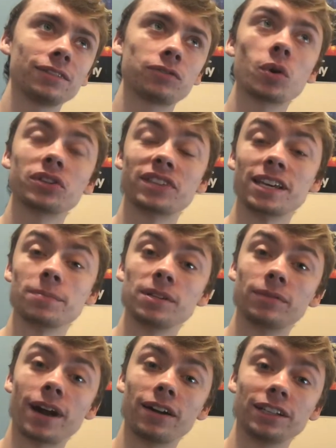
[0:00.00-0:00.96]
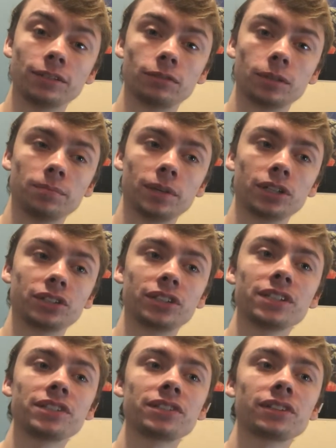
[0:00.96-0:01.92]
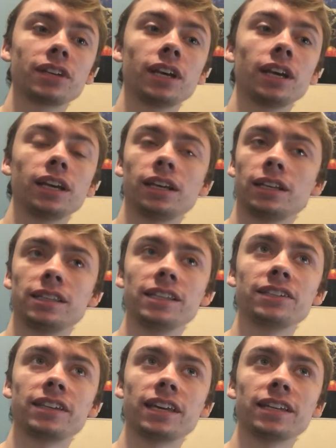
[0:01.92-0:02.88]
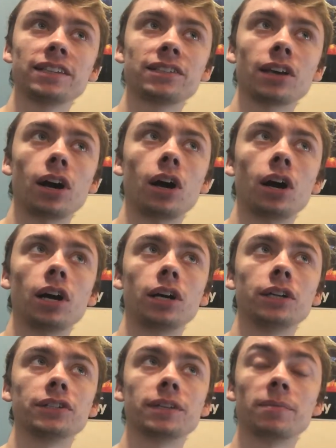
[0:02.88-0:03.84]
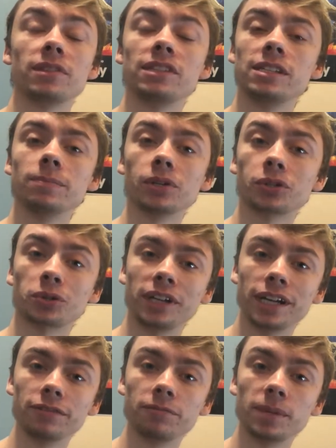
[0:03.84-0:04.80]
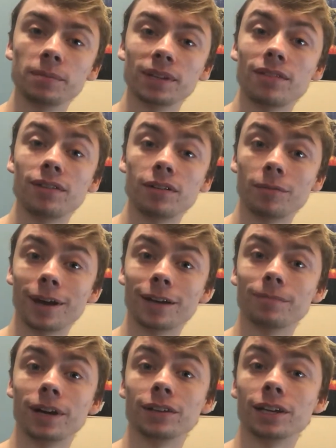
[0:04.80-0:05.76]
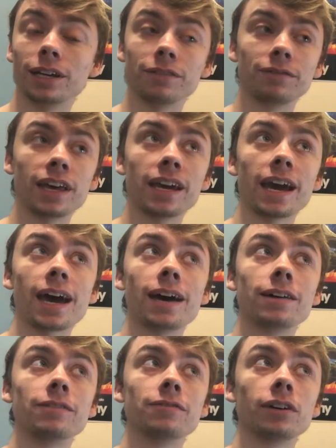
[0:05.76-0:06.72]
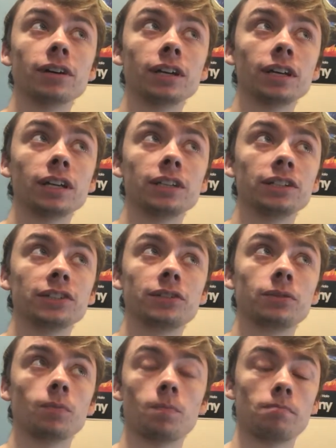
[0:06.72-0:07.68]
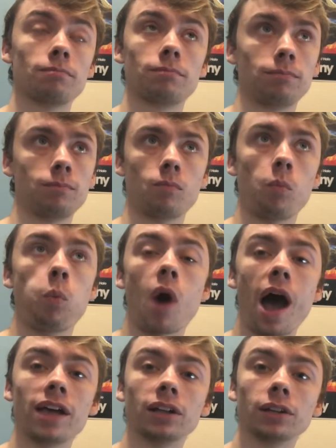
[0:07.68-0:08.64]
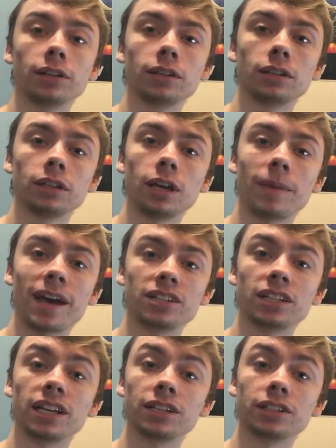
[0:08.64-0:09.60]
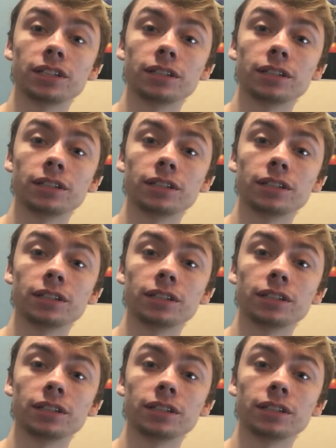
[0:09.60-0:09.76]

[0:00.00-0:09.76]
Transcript: of course, they can be rowdy and rambunctious, these kids are some of the most creative people I've ever met in my life. They have just wild imagination.